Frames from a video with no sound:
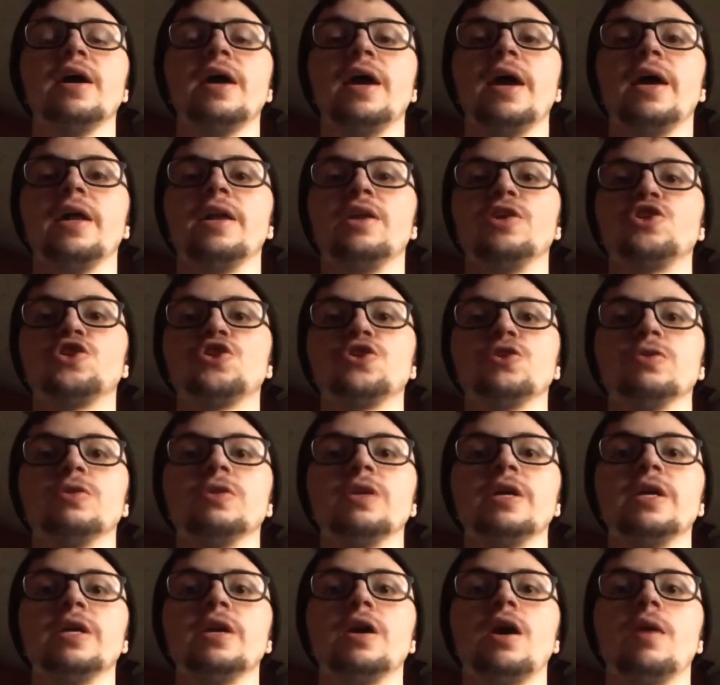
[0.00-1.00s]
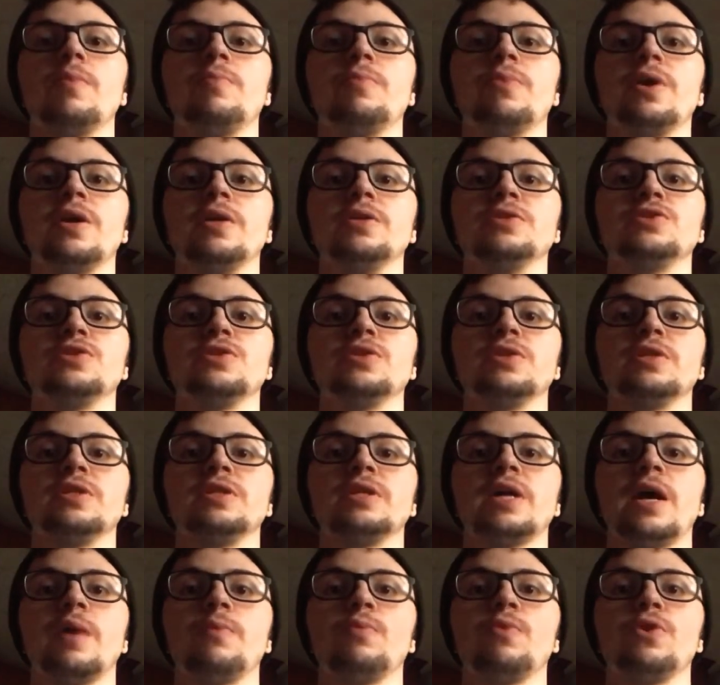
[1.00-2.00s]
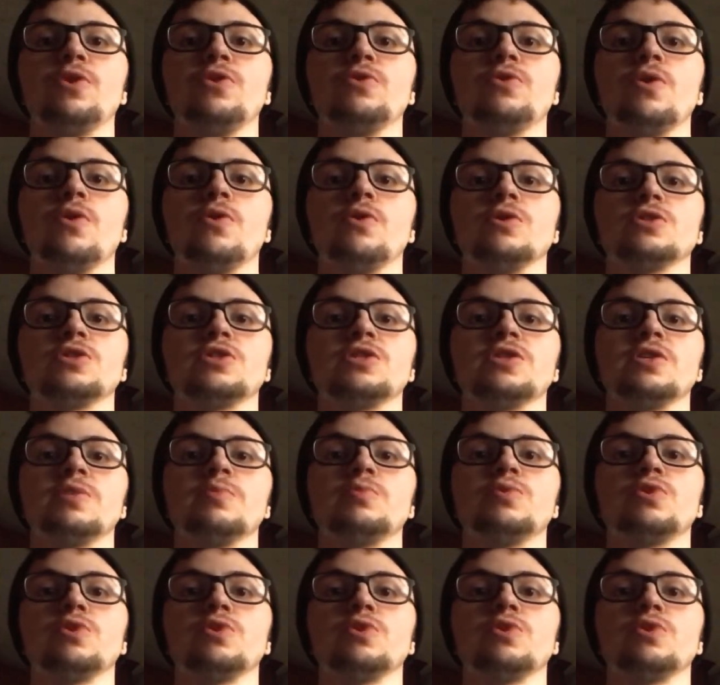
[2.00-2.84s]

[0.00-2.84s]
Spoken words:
and it should lead up into the time when you go to sleep.